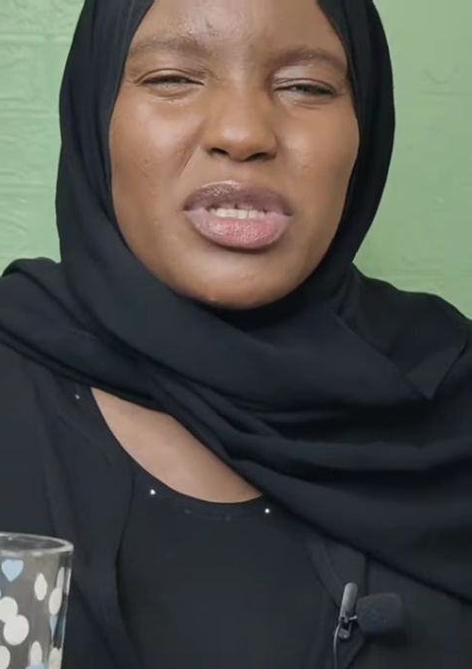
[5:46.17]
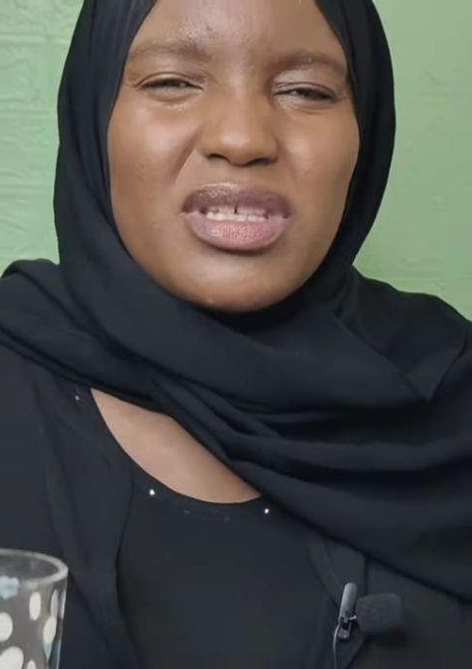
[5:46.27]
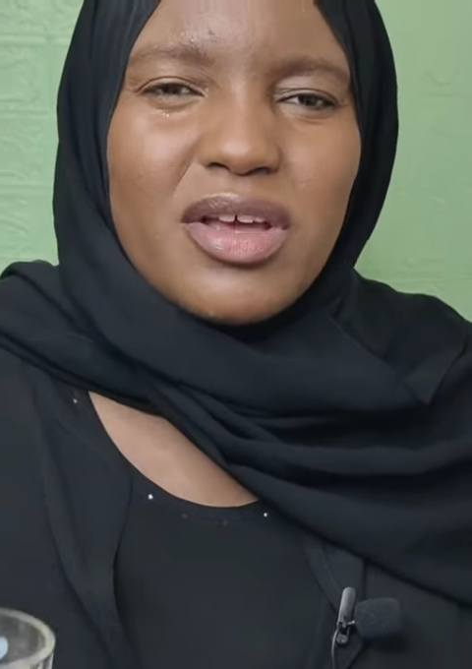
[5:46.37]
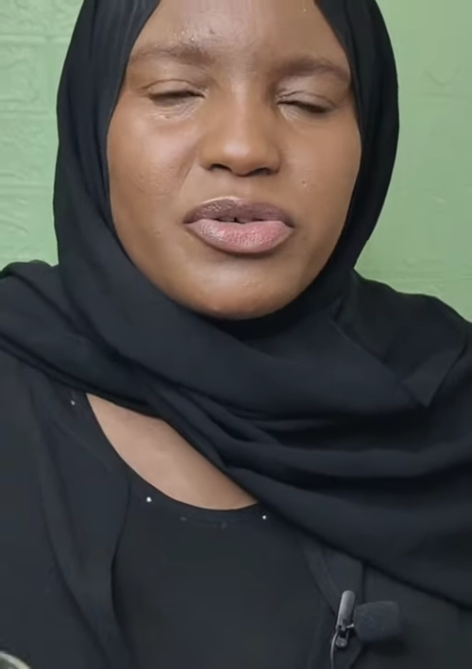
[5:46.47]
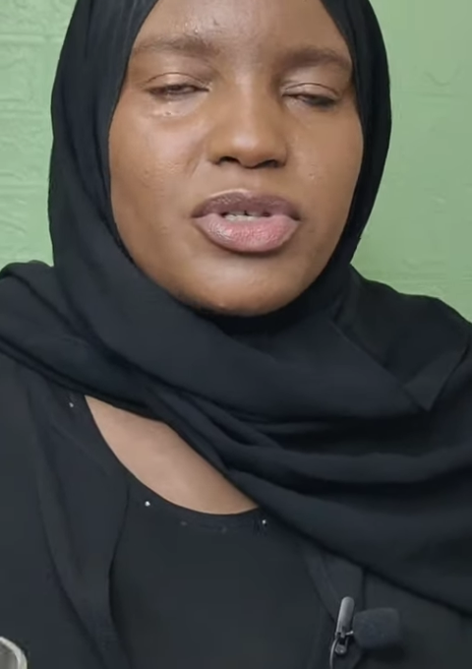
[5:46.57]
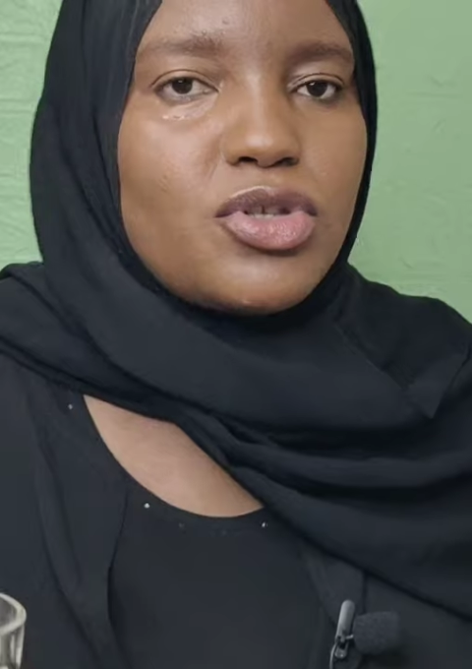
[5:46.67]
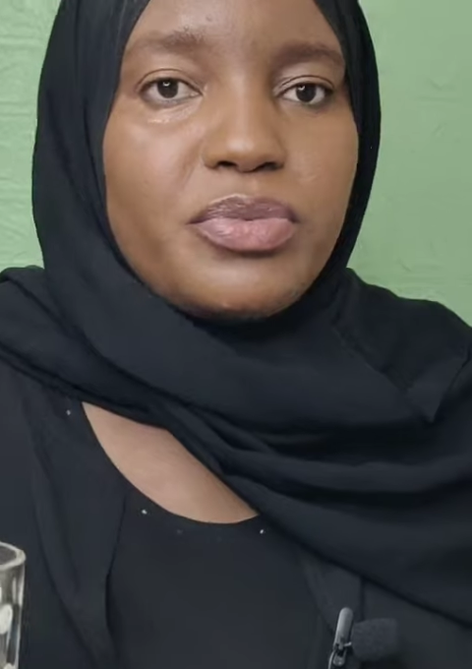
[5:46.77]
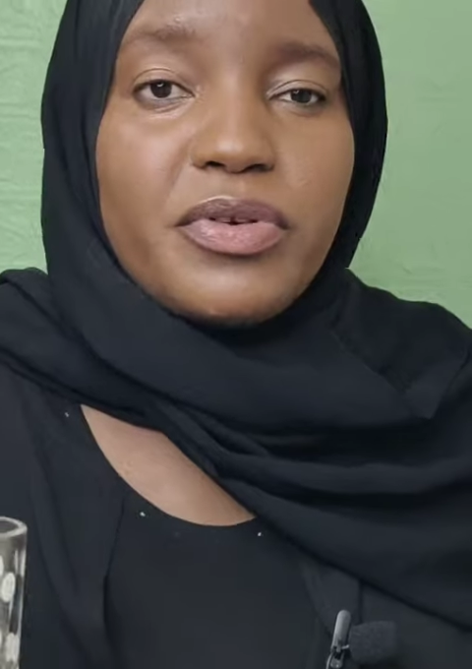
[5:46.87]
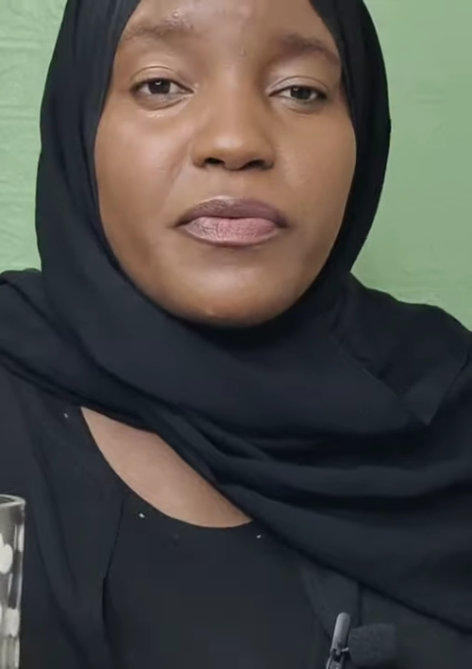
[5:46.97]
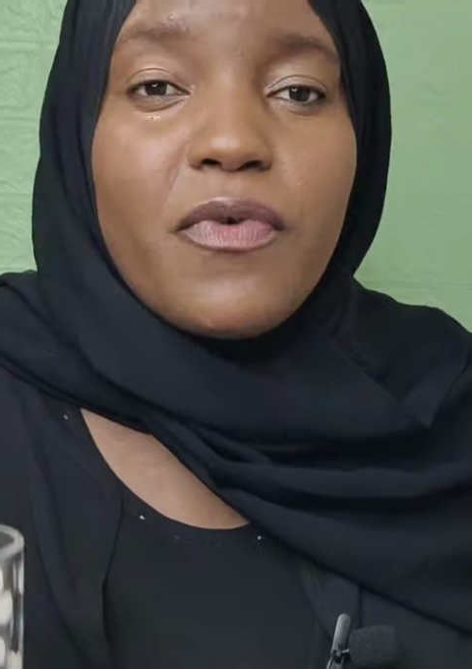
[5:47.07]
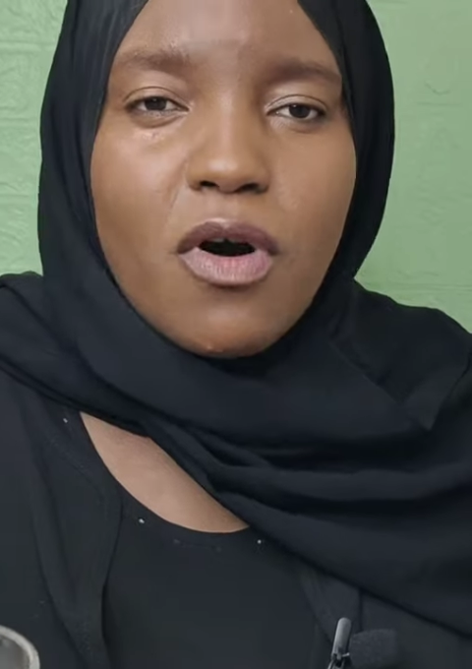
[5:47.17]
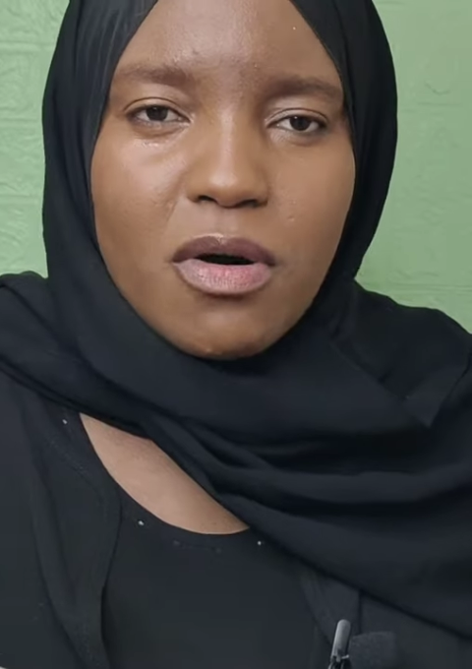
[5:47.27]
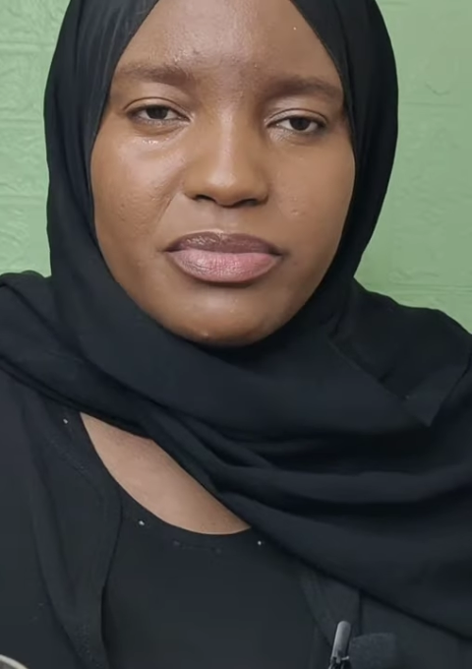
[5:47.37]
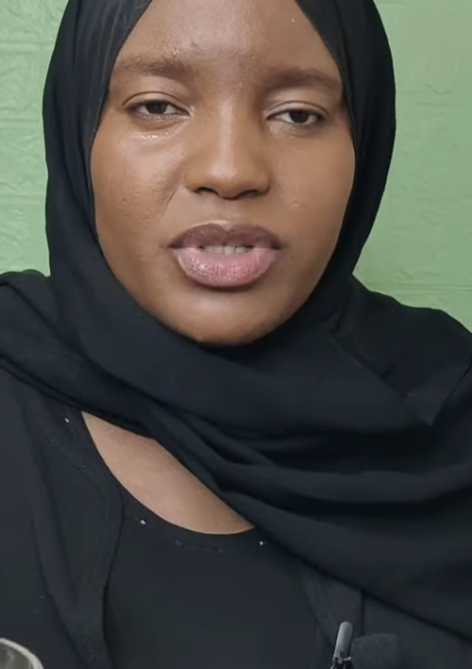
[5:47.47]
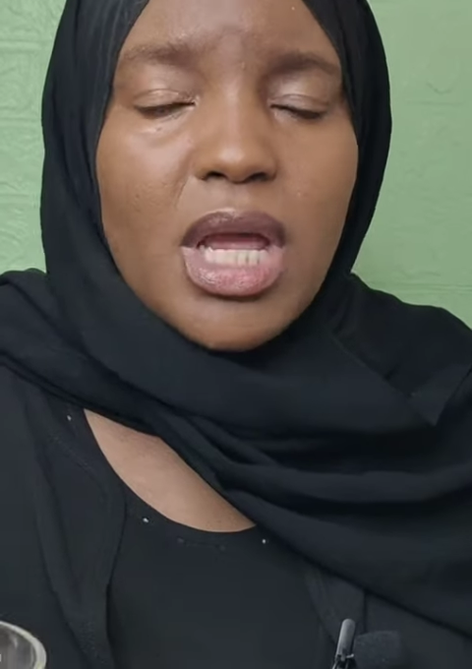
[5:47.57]
cells to be
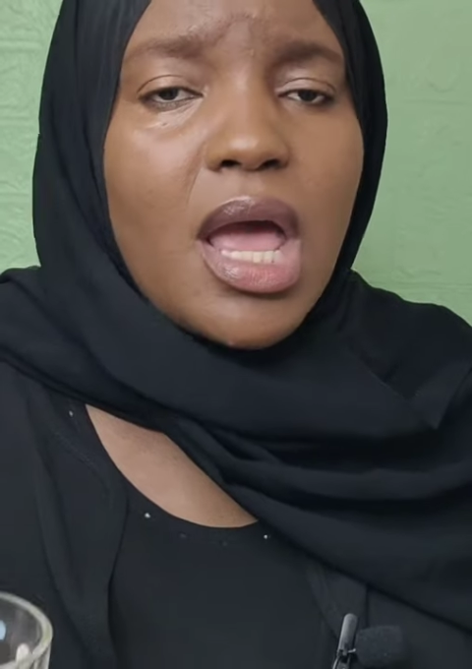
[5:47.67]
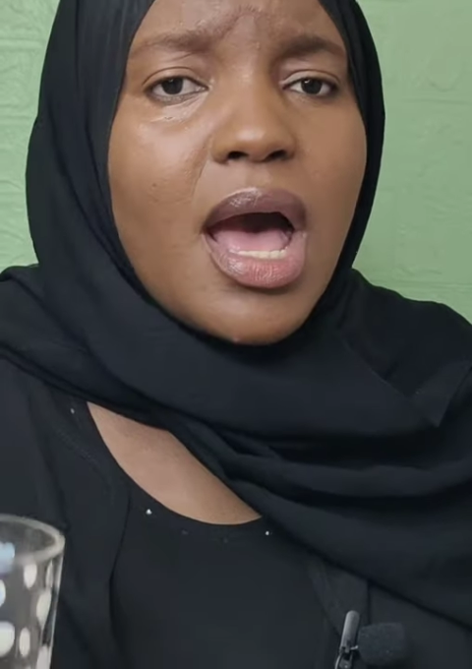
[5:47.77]
formed